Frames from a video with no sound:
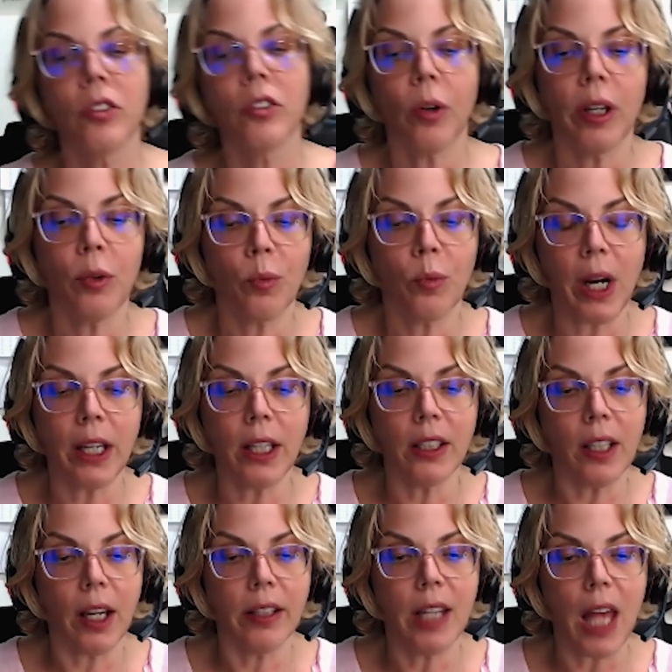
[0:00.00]
So I
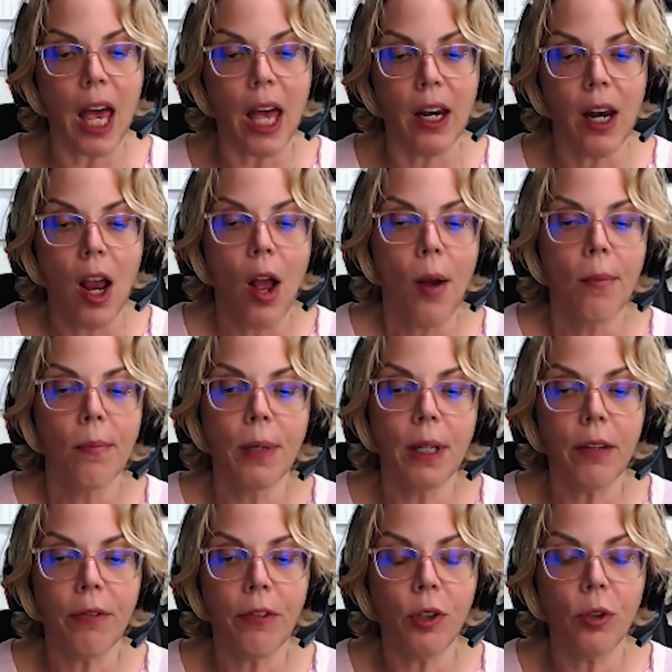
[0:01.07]
recognize that. But
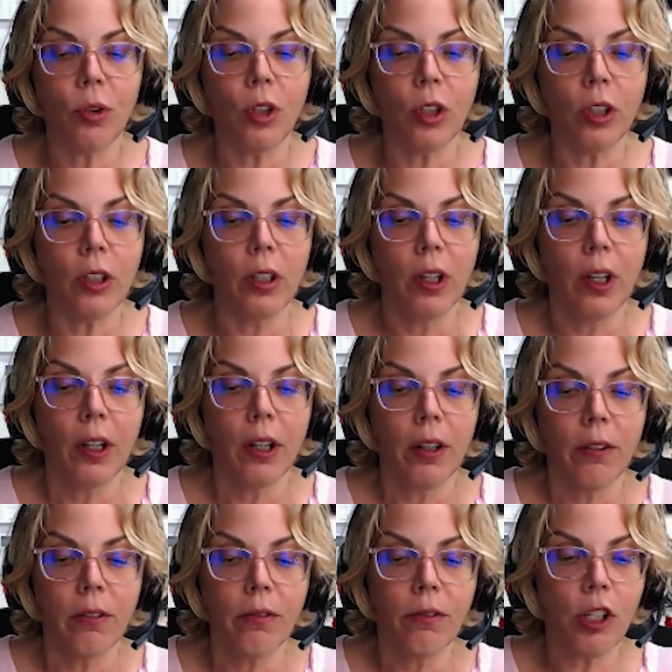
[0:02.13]
if you could
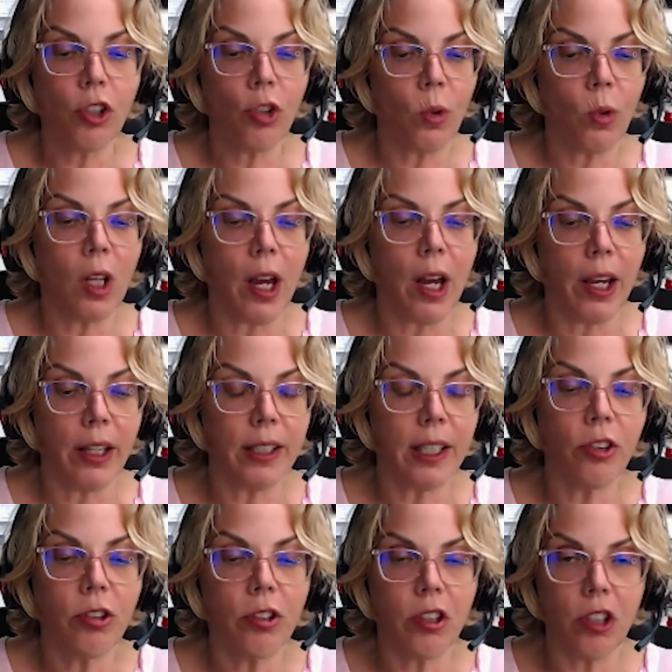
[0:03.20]
visualize
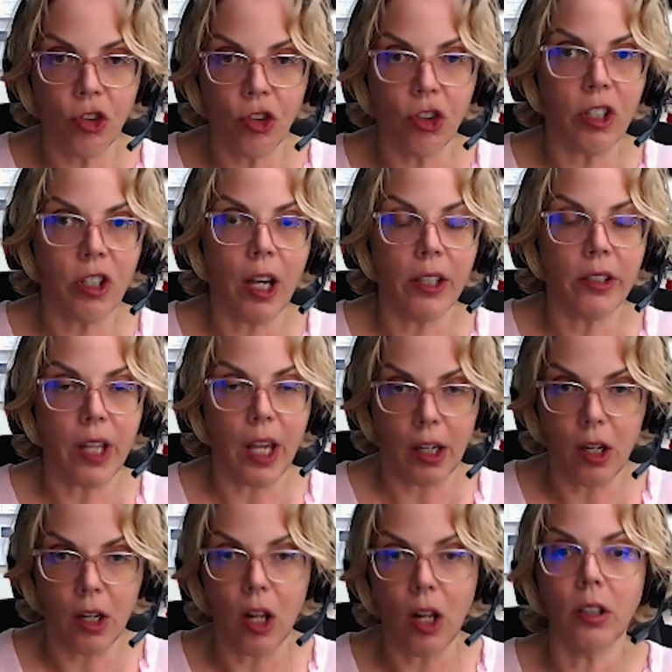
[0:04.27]
and digitize
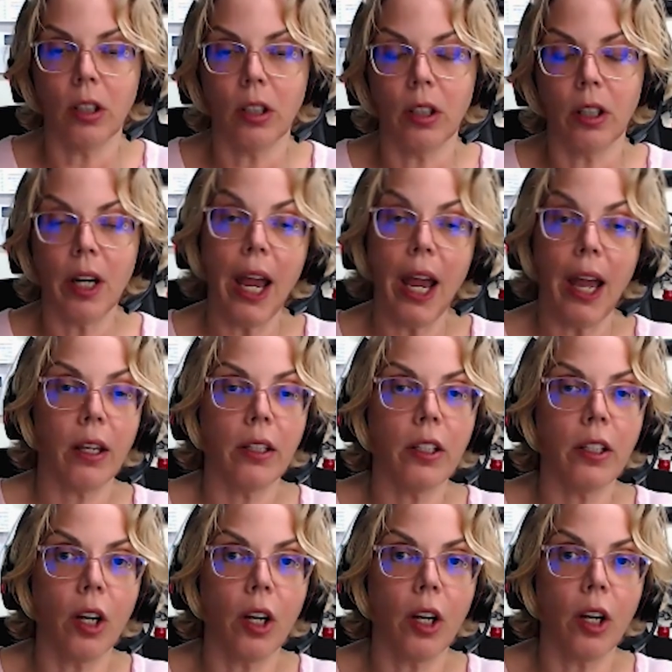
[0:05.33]
that color, you
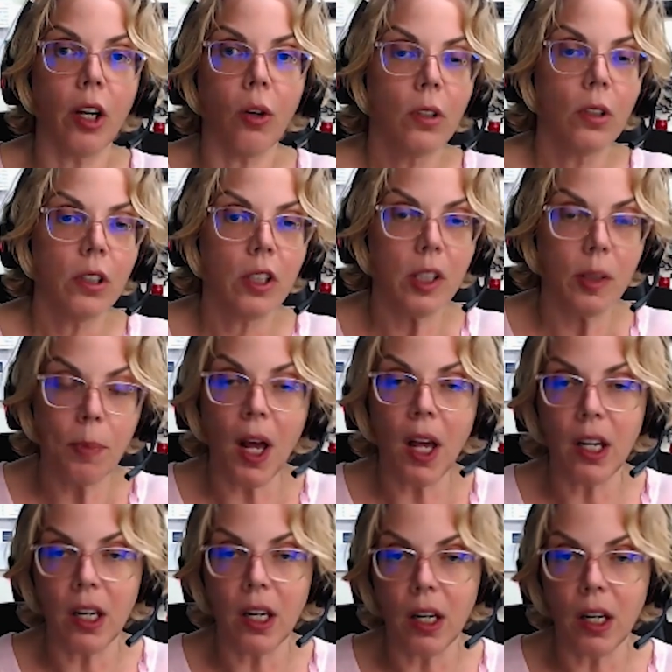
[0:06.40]
know,
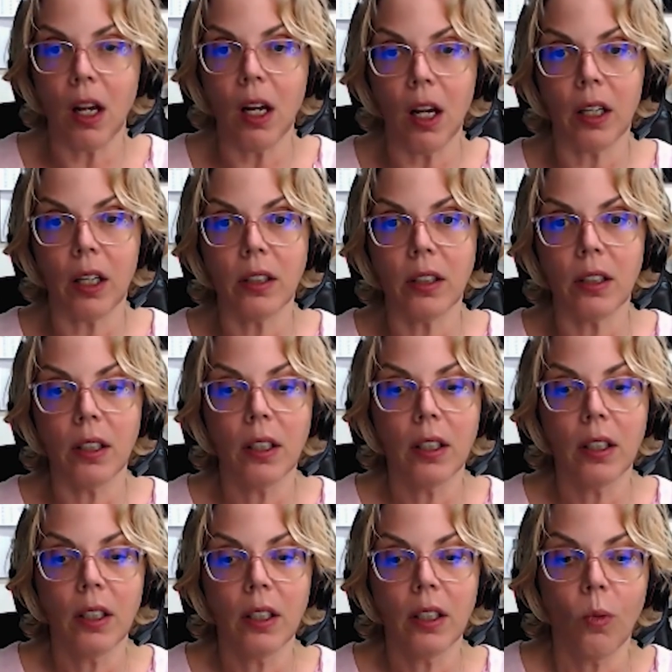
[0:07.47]
spot on,
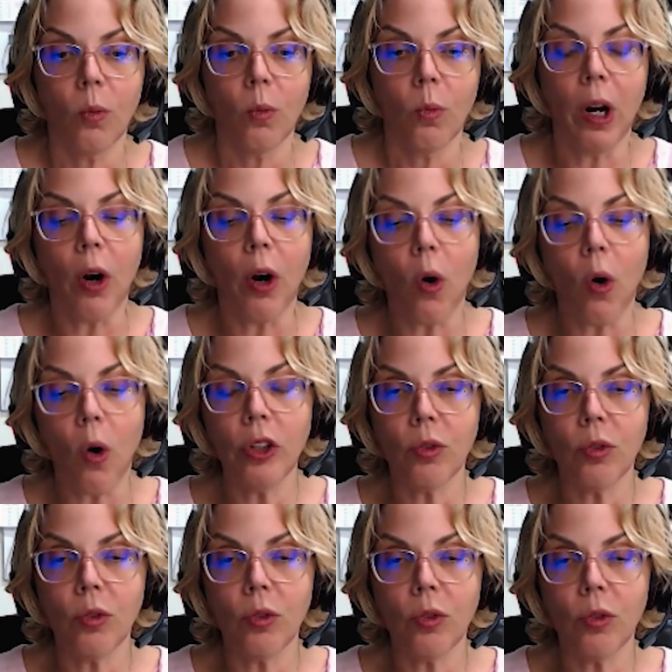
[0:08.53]
where all
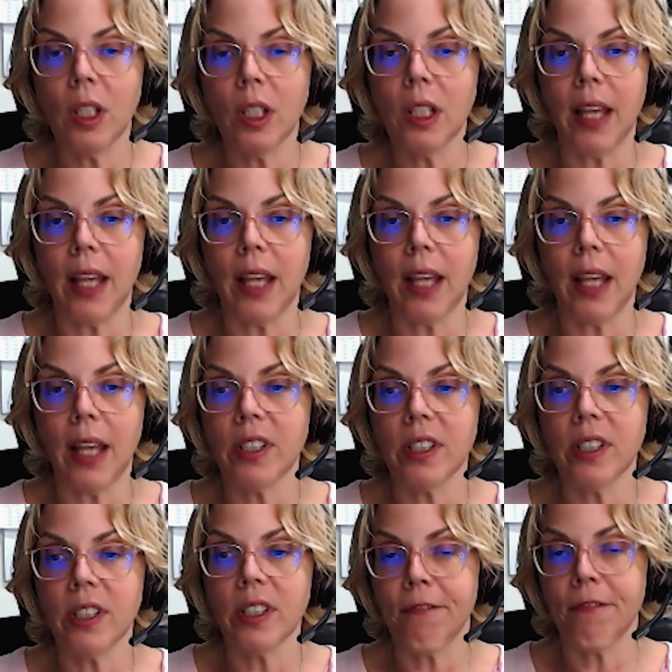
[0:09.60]
you needed that was that
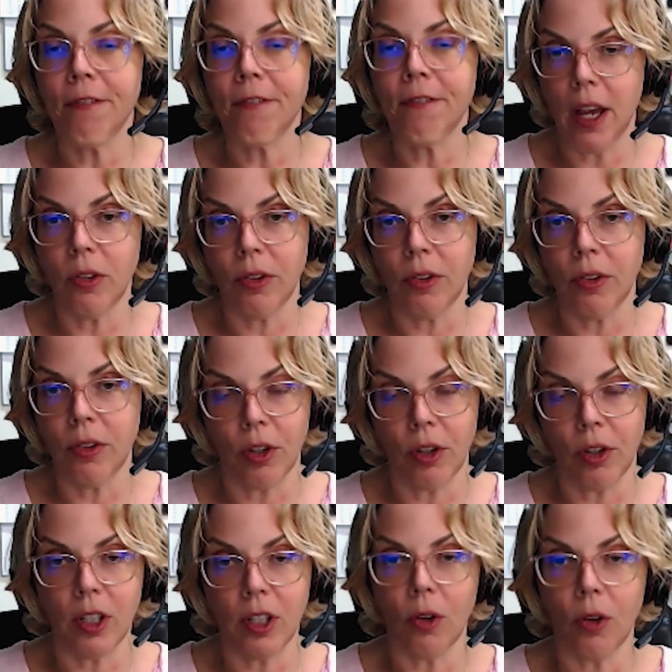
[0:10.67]
final,
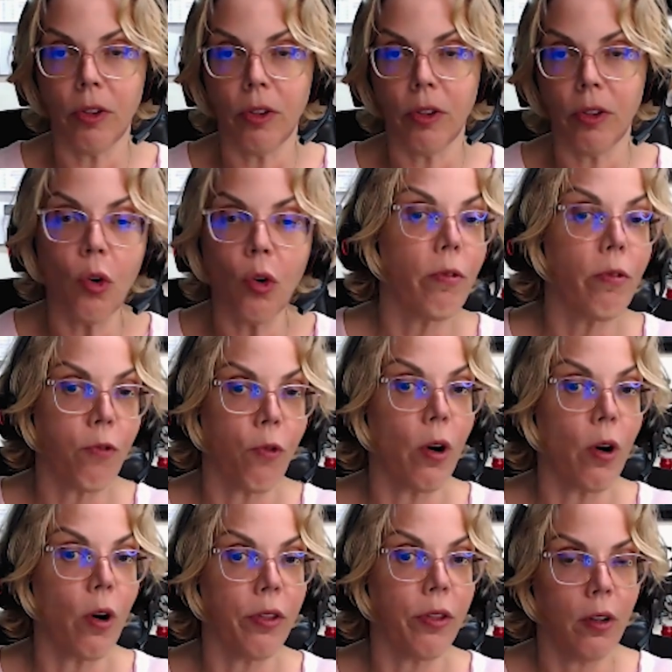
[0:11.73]
third or
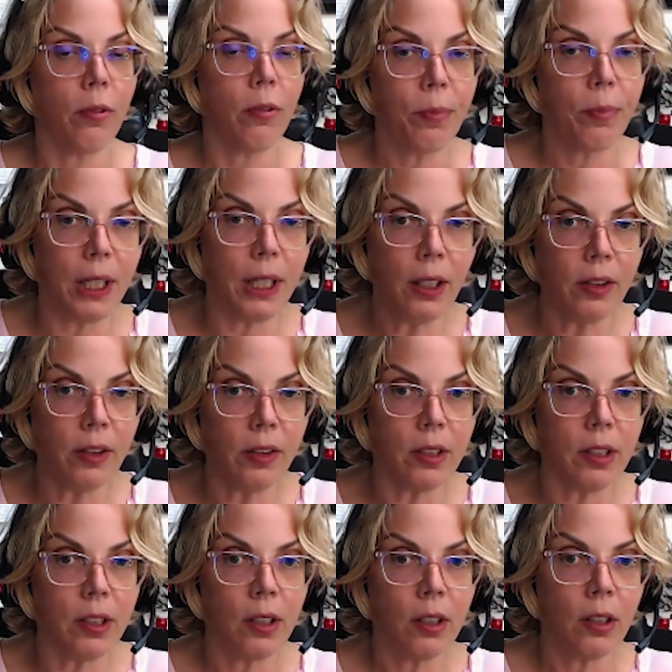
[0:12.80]
fourth
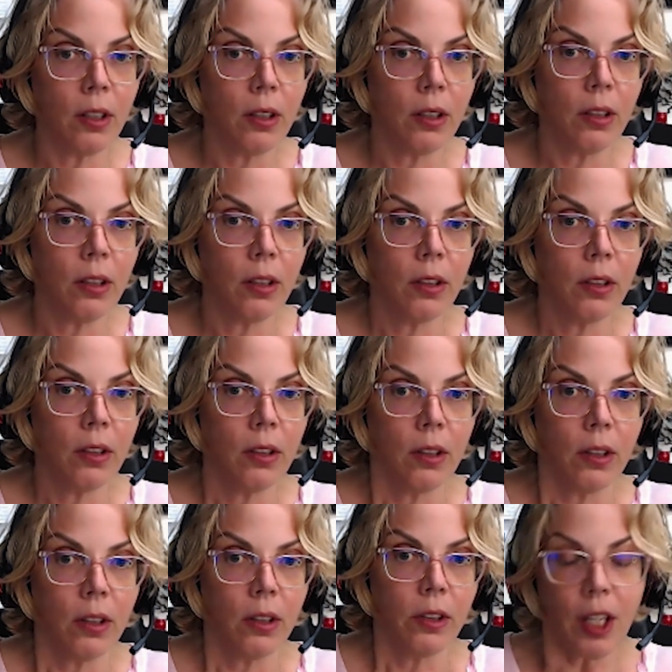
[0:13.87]
piece,
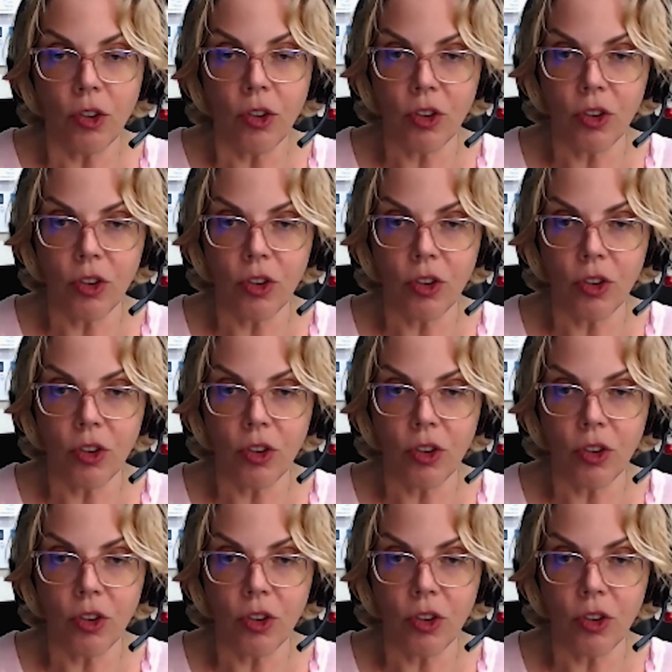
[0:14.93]
then